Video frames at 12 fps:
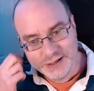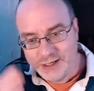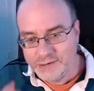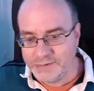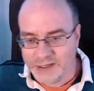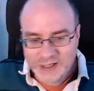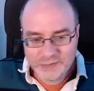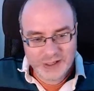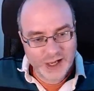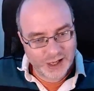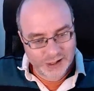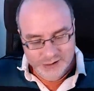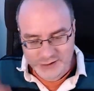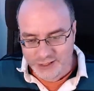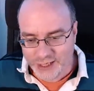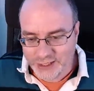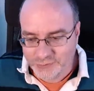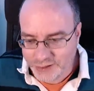But here we are.
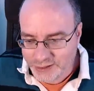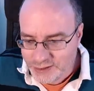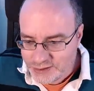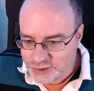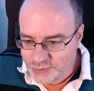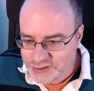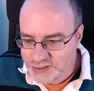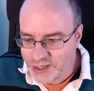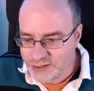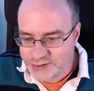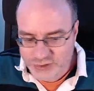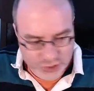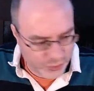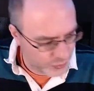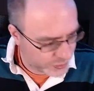Anyway, shall we start the show?